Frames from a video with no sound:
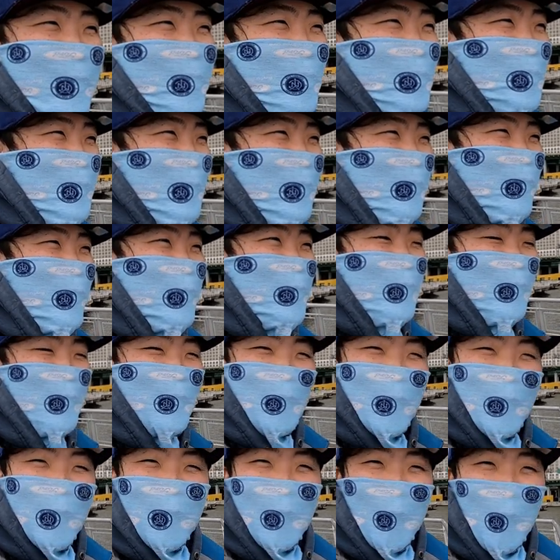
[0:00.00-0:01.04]
who's been fishing
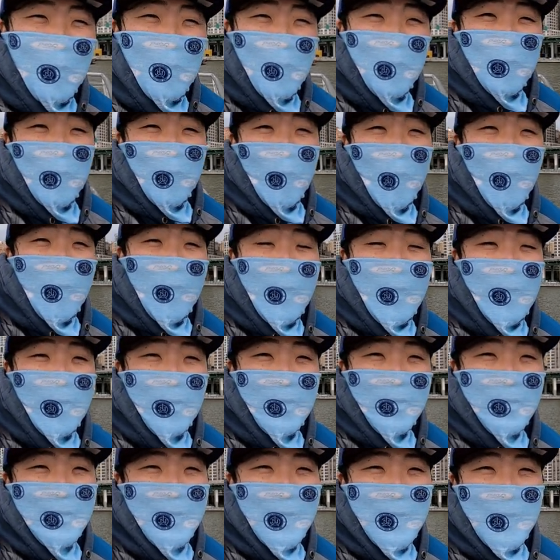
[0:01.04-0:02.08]
for almost four
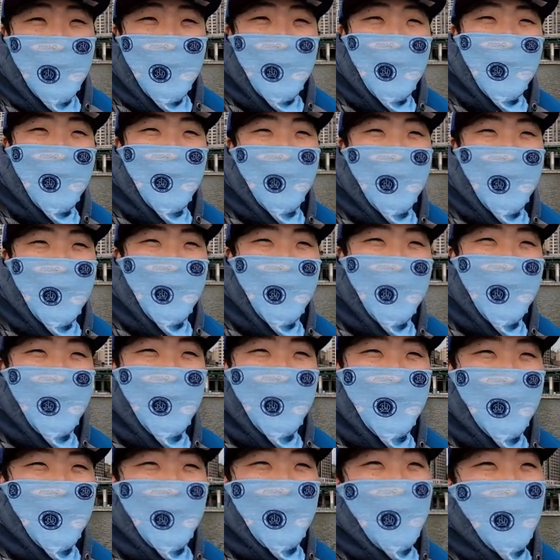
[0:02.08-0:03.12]
hours, and then
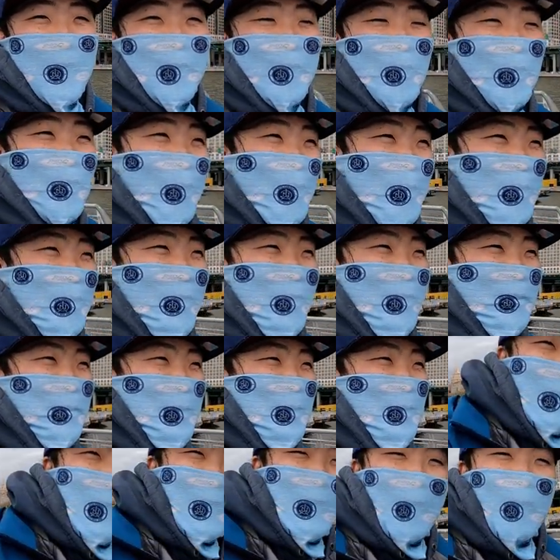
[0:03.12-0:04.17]
uh, the guy who shows up
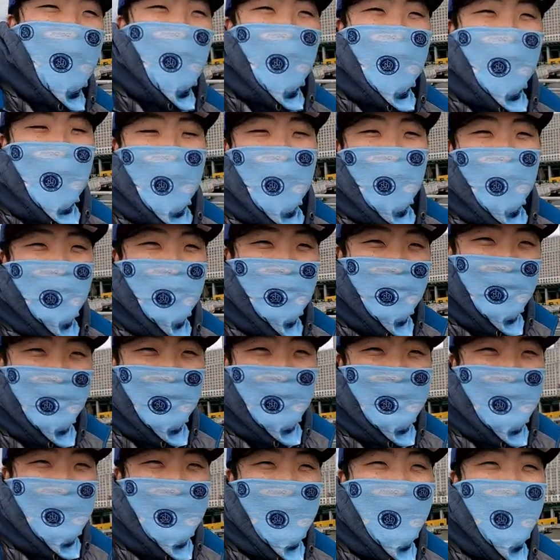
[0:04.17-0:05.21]
an hour ago
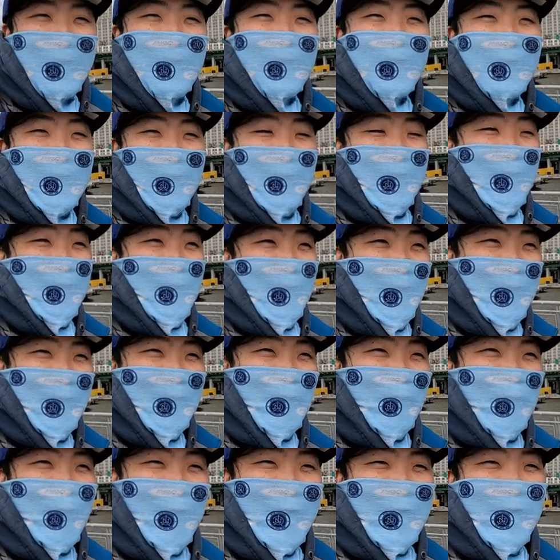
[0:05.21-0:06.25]
is killing it
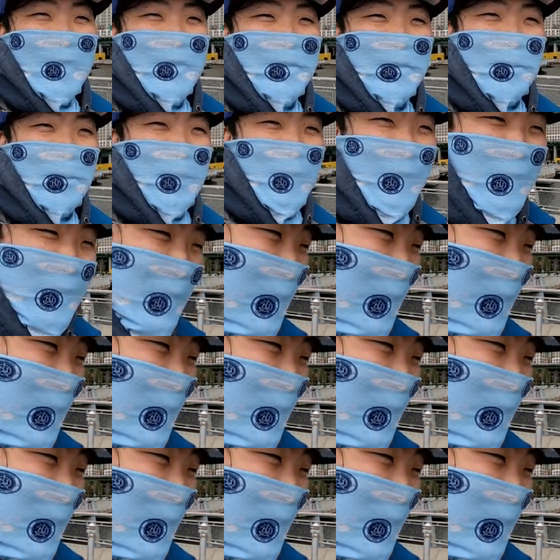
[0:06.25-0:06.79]
right next to me.